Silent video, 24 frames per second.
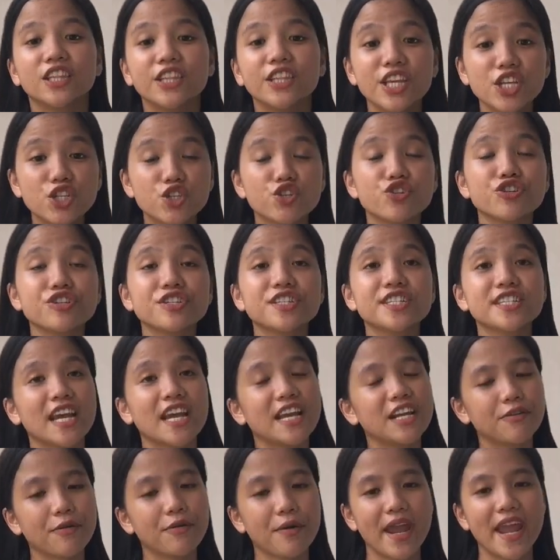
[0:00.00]
teachers
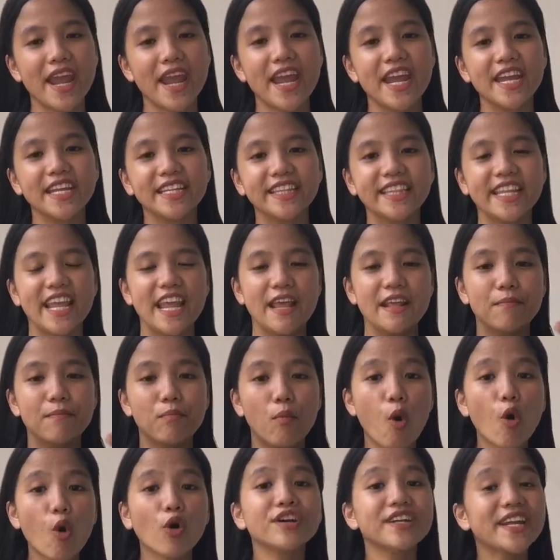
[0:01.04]
can create a
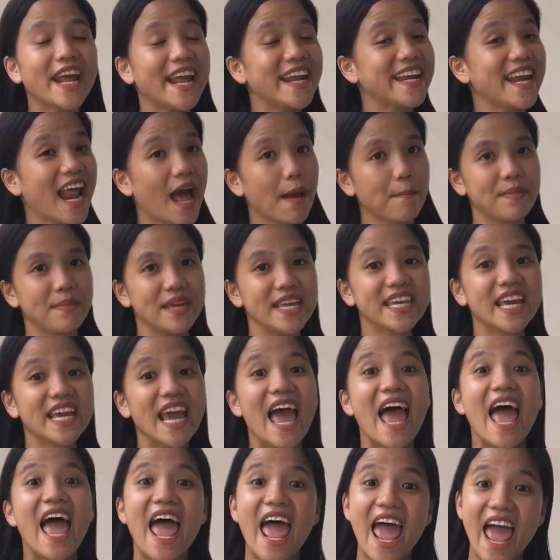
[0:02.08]
more dynamic
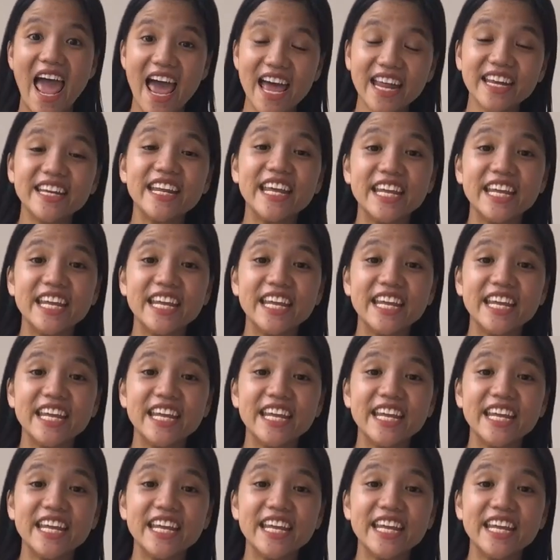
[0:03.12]
and